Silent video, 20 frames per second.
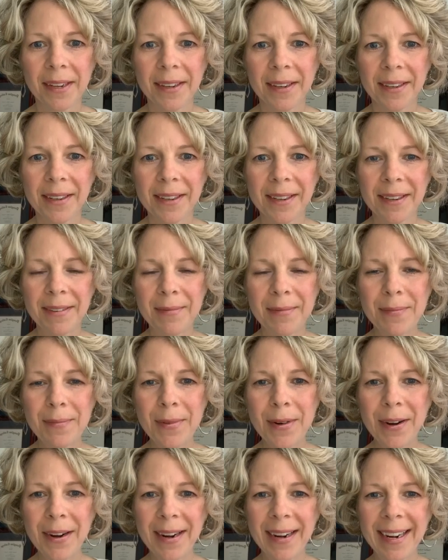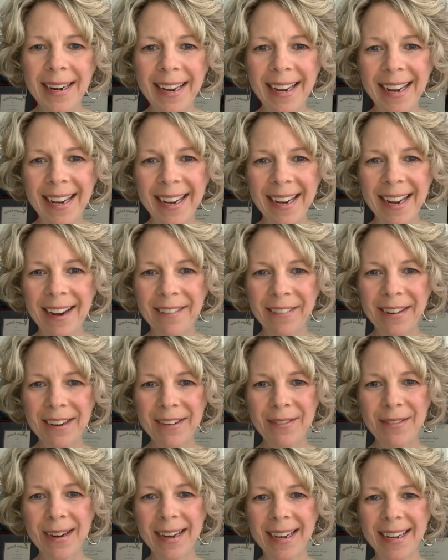Good morning,
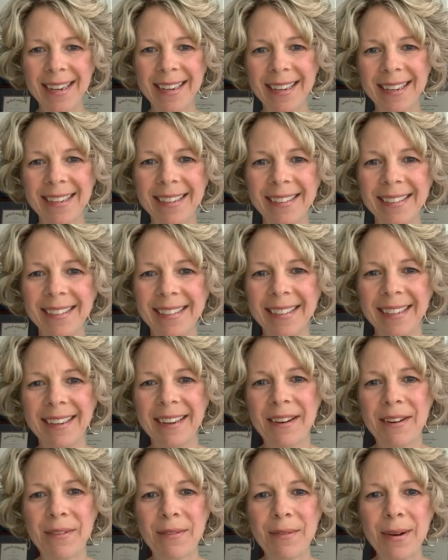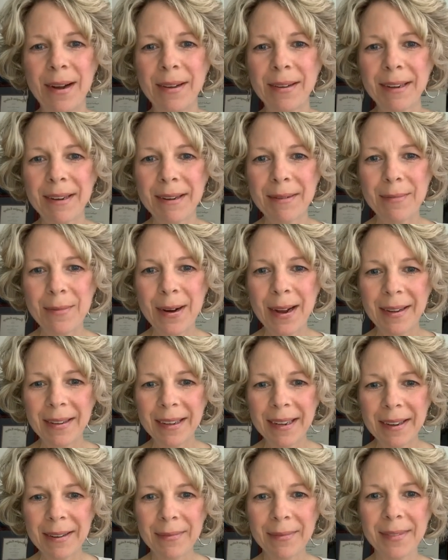everyone.
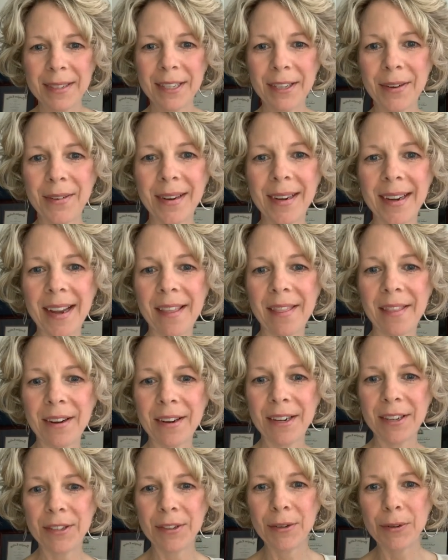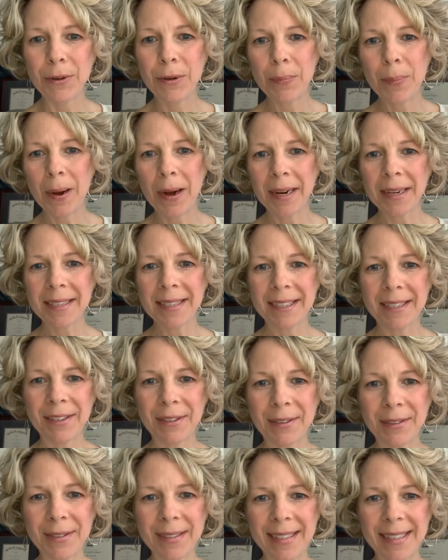Welcome to another Toolbox
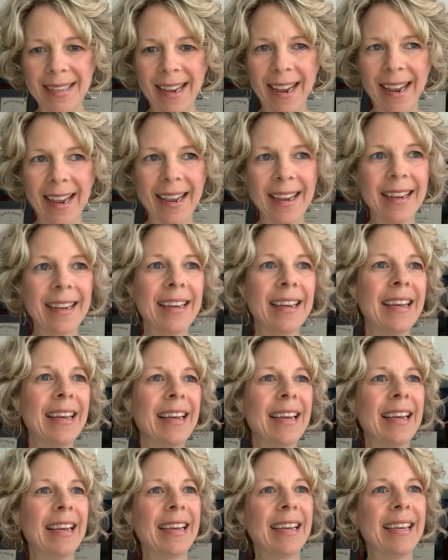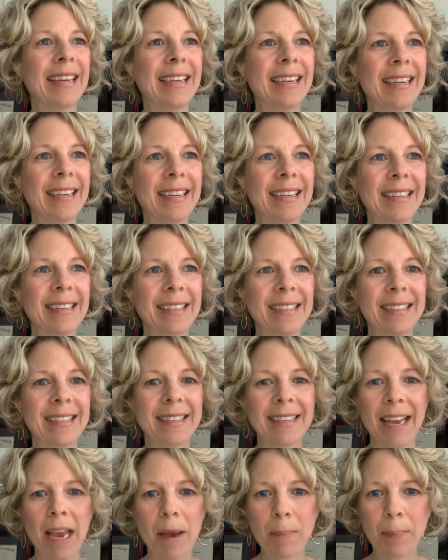Tuesday. It
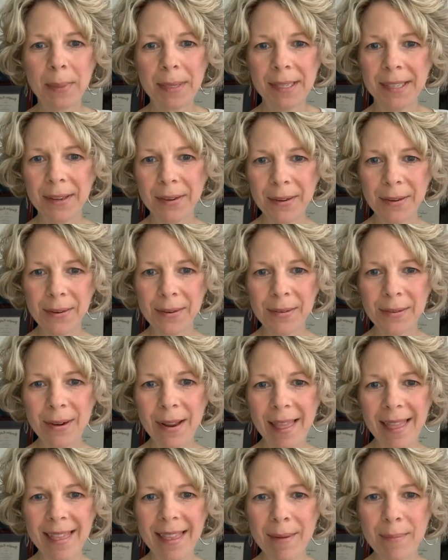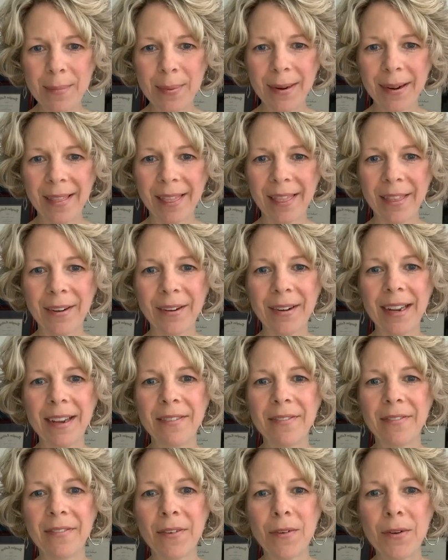is episode number
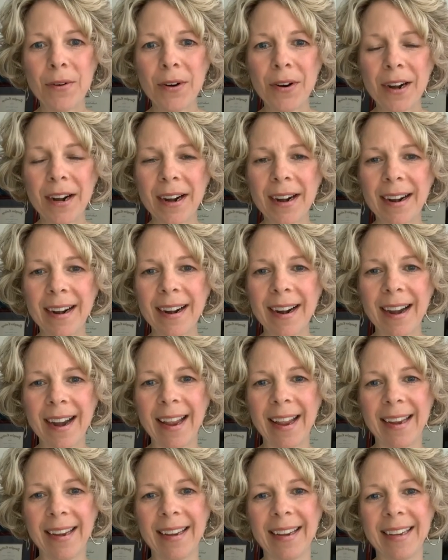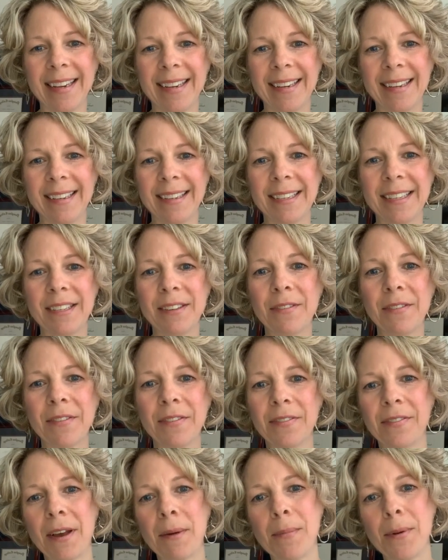34 and it is
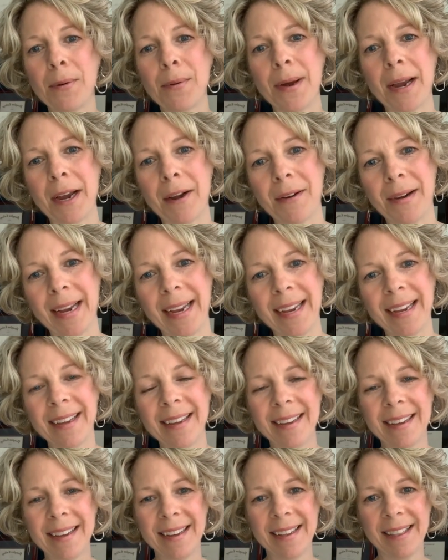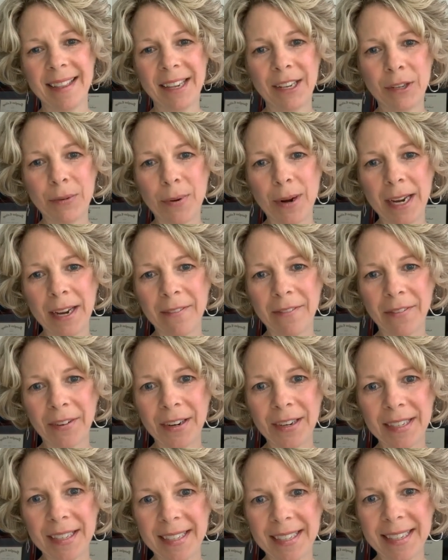February the
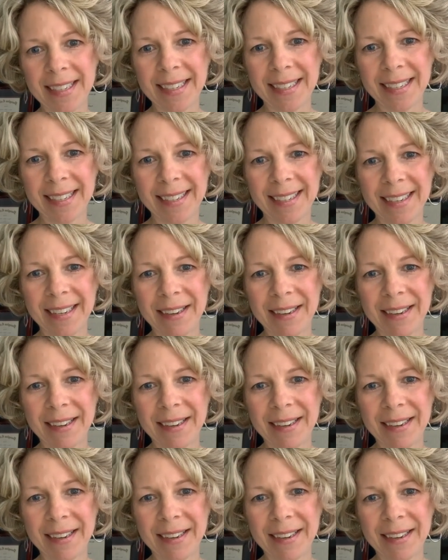21st.